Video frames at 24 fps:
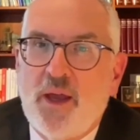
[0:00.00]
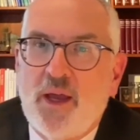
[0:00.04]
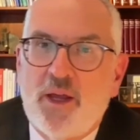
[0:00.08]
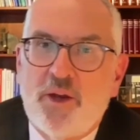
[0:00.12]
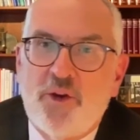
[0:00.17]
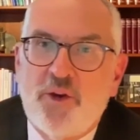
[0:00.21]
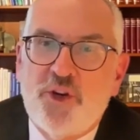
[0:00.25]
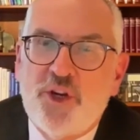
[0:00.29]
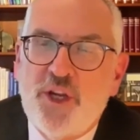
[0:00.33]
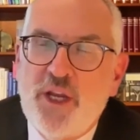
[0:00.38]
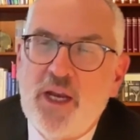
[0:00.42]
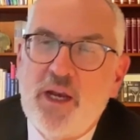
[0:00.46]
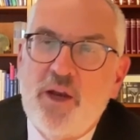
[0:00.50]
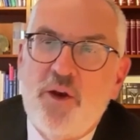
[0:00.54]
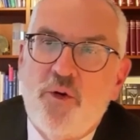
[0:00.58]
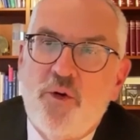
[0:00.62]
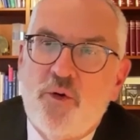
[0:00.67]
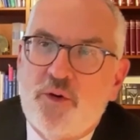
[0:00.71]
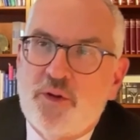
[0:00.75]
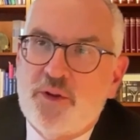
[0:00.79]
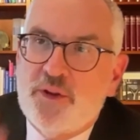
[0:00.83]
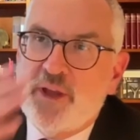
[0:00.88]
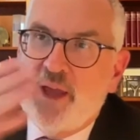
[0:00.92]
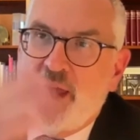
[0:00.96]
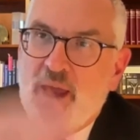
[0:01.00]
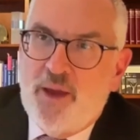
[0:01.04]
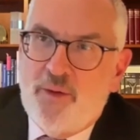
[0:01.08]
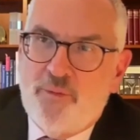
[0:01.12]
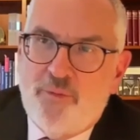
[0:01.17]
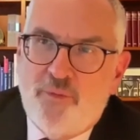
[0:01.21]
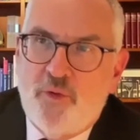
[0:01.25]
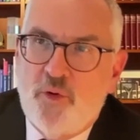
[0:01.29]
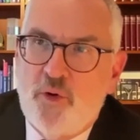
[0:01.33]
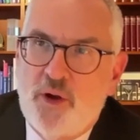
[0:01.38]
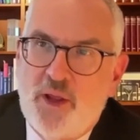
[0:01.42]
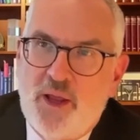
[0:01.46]
and she looked
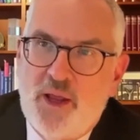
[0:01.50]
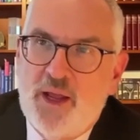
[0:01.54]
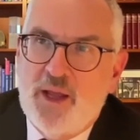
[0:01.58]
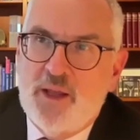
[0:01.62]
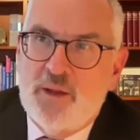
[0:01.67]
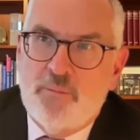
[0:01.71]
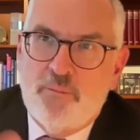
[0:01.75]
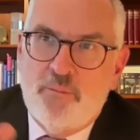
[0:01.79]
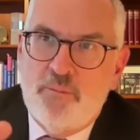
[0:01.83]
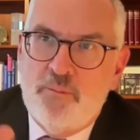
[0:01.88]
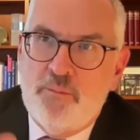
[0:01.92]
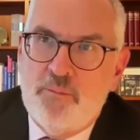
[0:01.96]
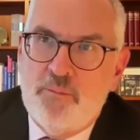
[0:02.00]
carefully at